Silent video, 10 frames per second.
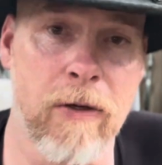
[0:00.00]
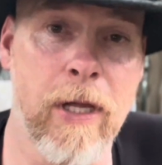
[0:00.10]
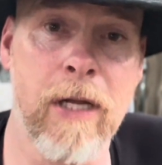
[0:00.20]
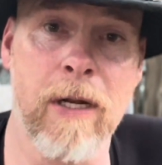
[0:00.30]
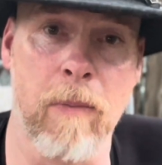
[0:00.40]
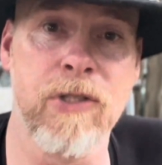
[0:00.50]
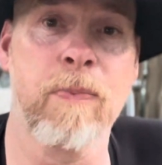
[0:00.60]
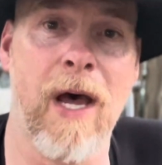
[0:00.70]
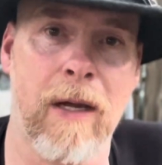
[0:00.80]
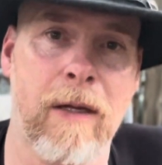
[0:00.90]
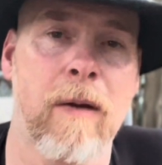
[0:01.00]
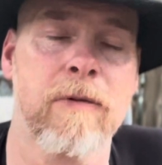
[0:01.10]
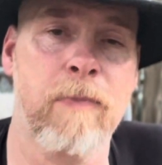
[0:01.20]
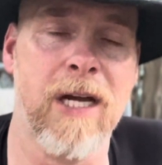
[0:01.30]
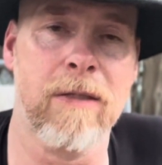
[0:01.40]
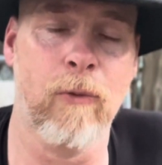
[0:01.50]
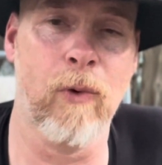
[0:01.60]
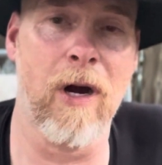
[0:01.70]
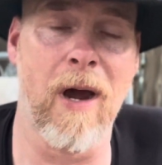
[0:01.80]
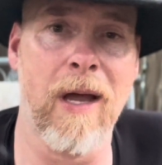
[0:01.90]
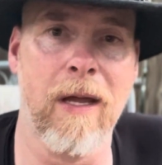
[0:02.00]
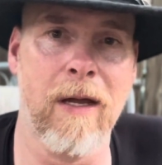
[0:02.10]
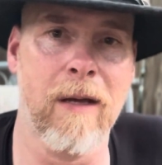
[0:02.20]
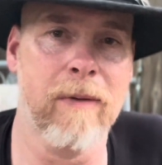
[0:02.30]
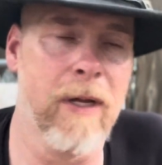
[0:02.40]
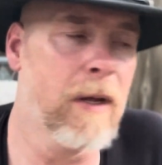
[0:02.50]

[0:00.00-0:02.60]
he doubles back, comes back to where I am,